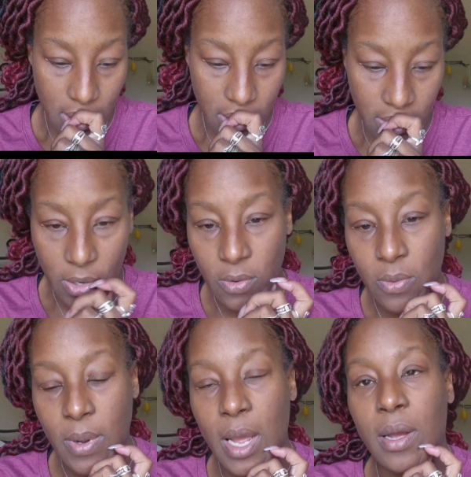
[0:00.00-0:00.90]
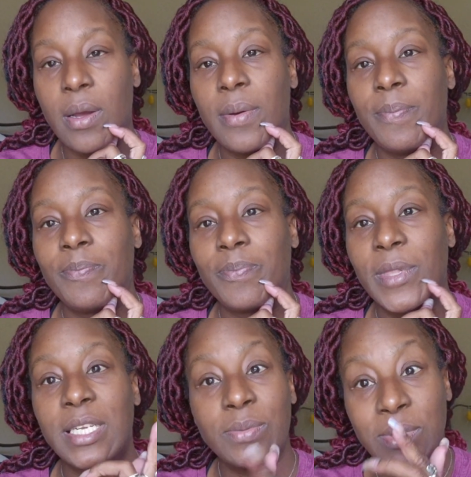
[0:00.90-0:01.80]
So
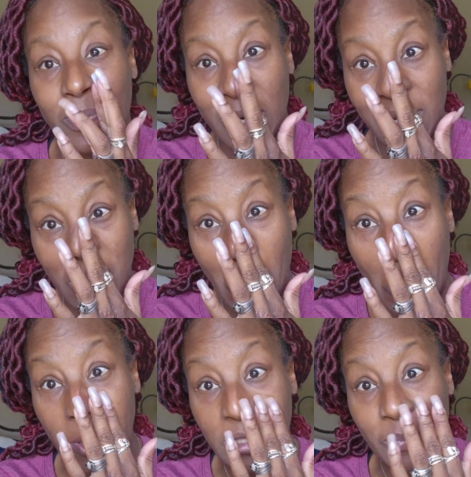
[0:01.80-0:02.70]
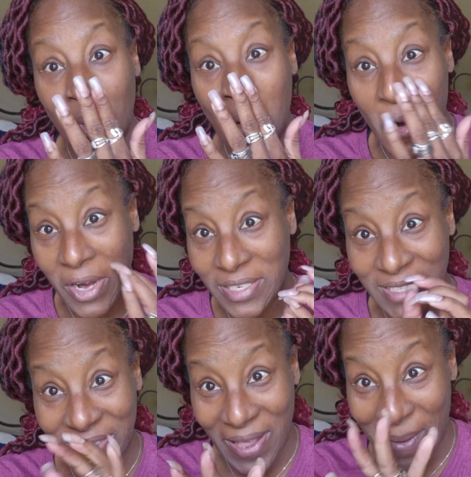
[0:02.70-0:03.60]
this was one of the hardest parts.
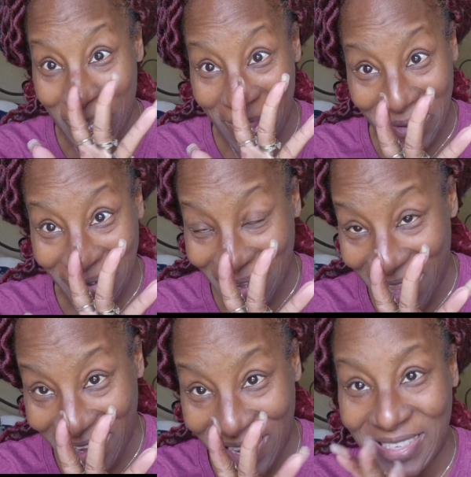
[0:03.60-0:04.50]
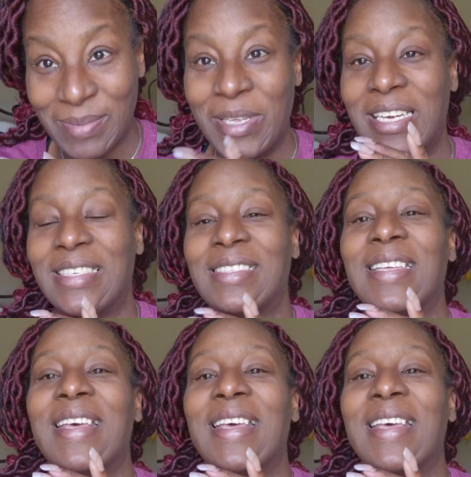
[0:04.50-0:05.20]
I'm not gonna lie, guys, because